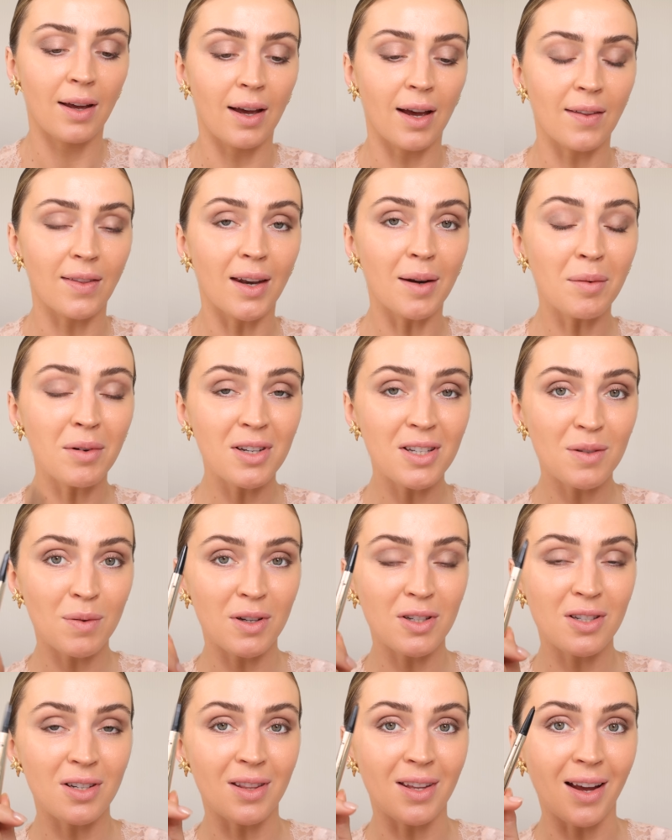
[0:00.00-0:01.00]
And then I'm going to
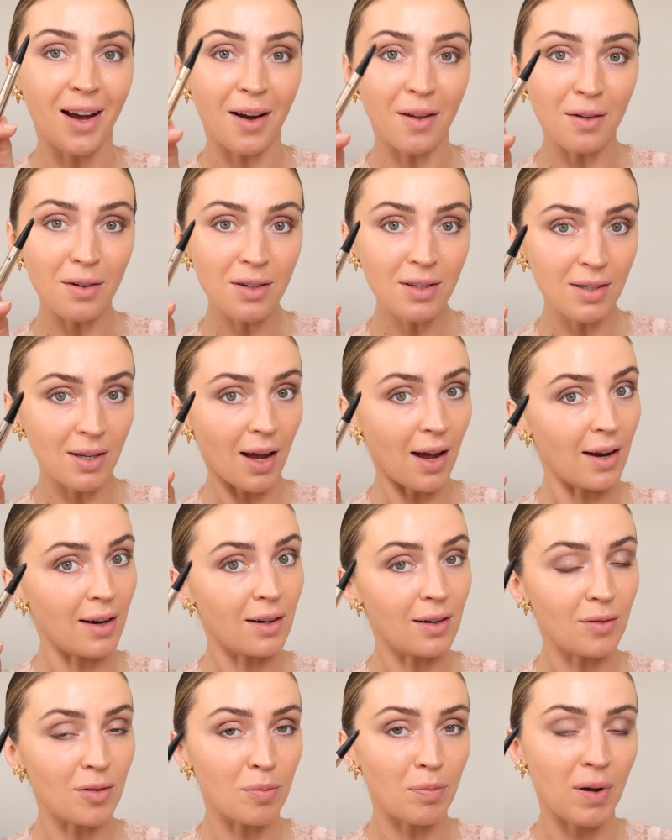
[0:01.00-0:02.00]
switch to the other
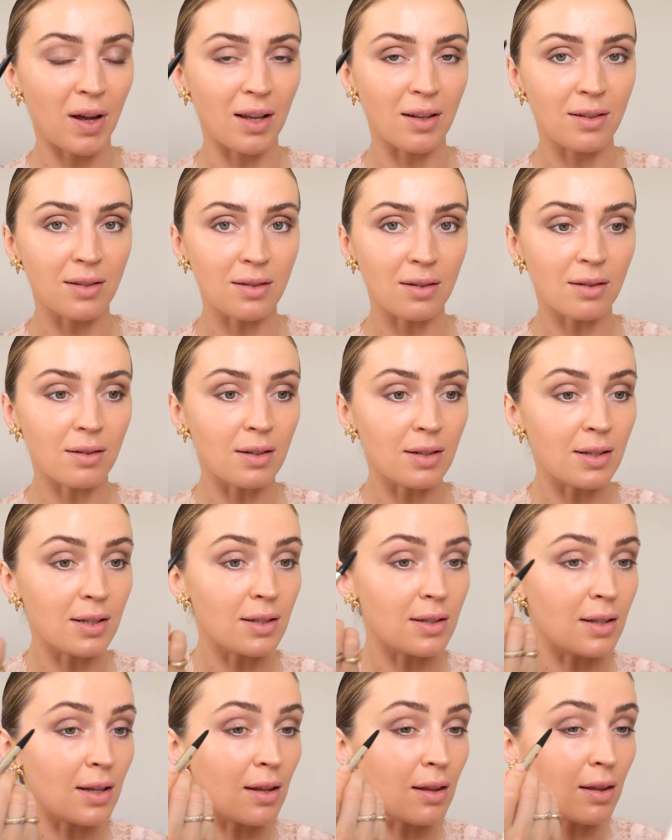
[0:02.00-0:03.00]
side of the pencil. This
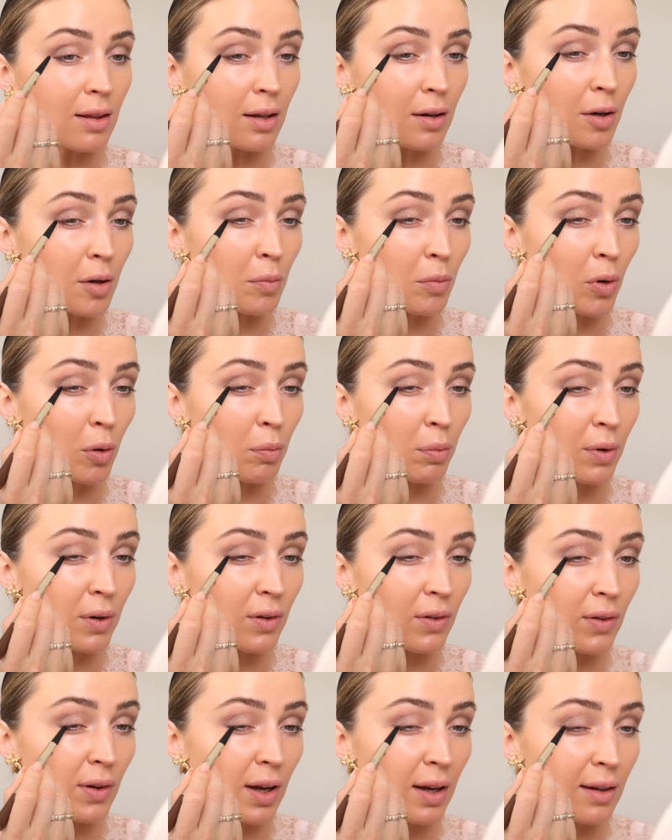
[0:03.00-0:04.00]
is the thinner, more
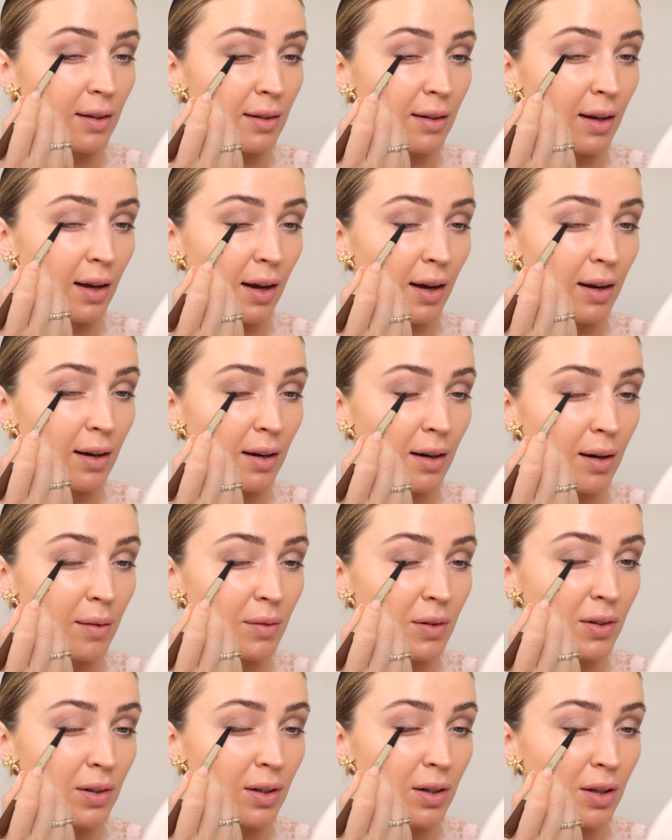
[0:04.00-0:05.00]
precise side. And I'm
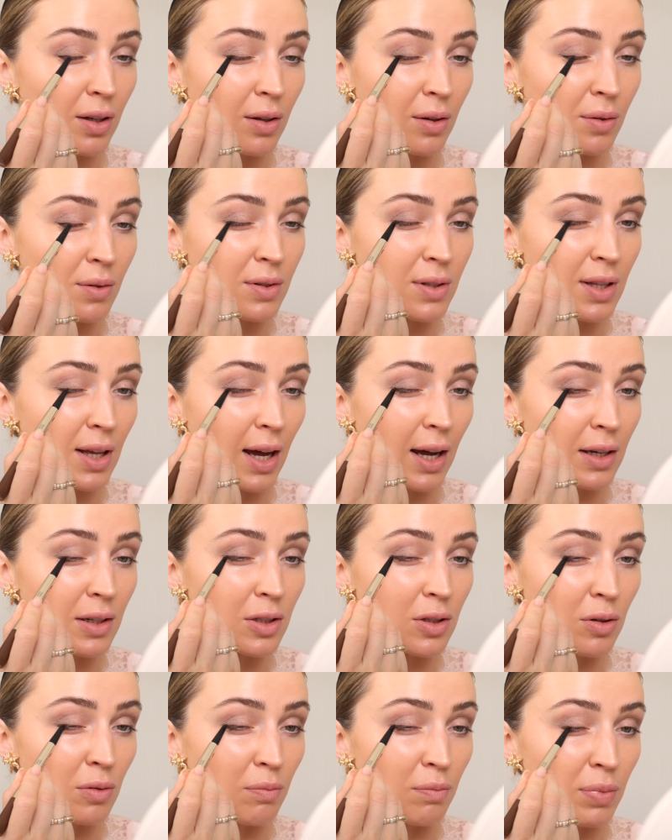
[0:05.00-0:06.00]
just going to use
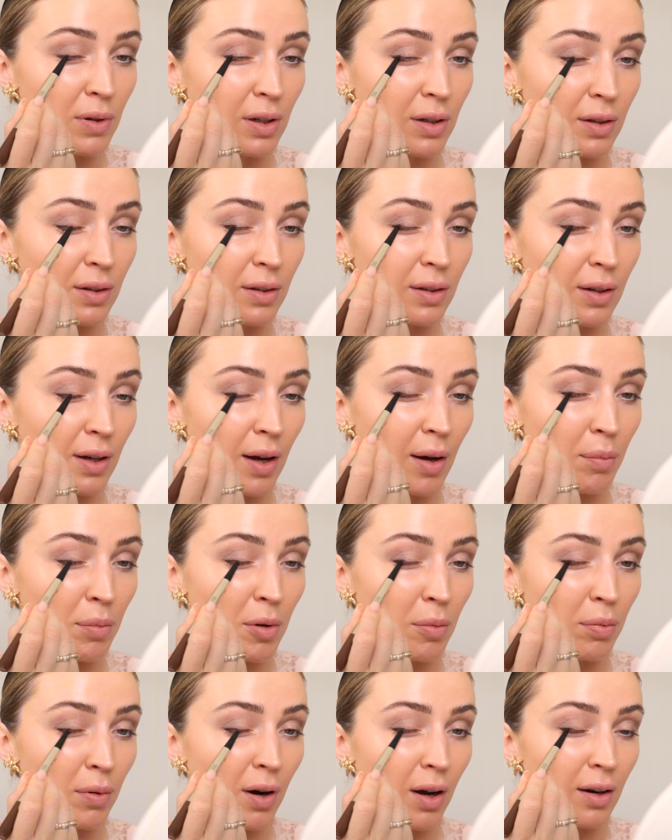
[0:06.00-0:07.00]
that to build up
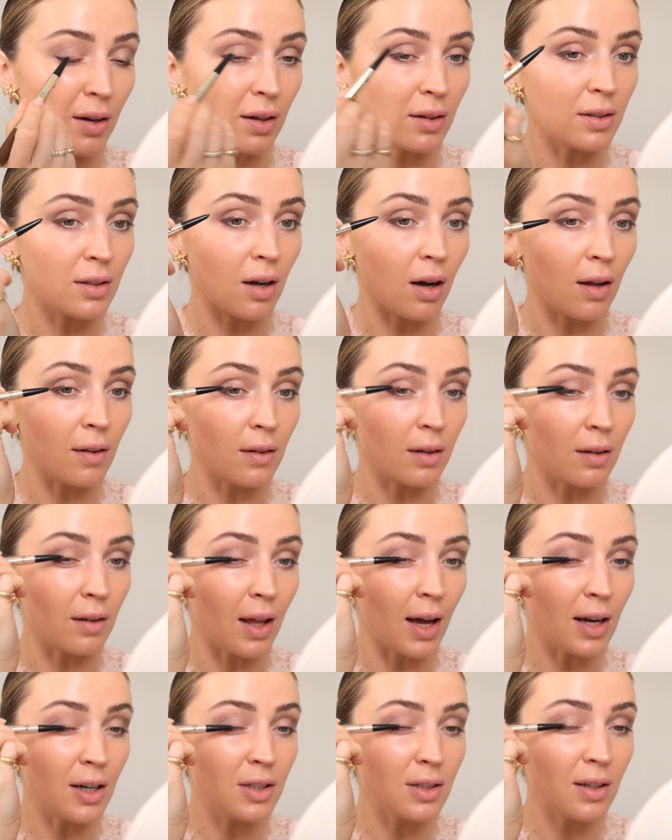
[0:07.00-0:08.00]
the product on the
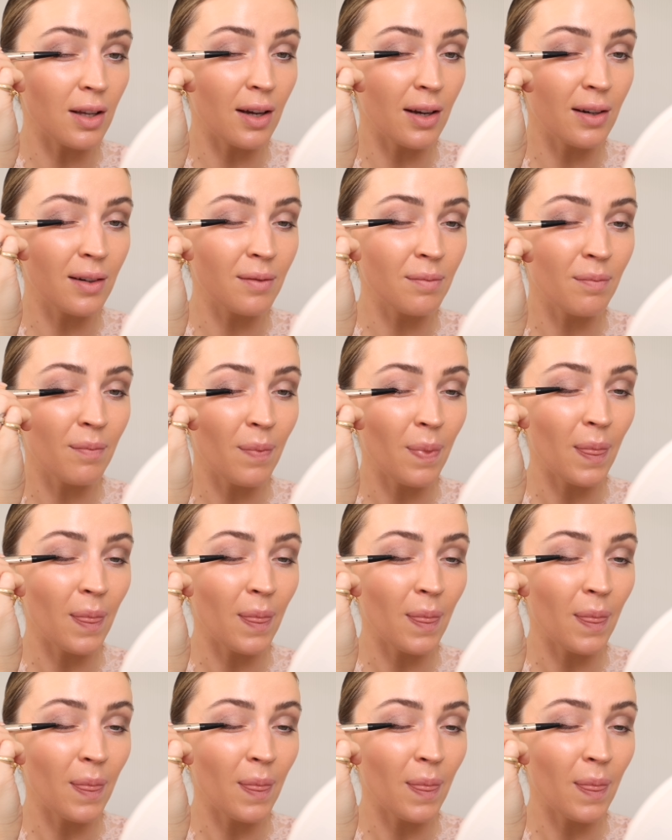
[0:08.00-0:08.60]
lash line.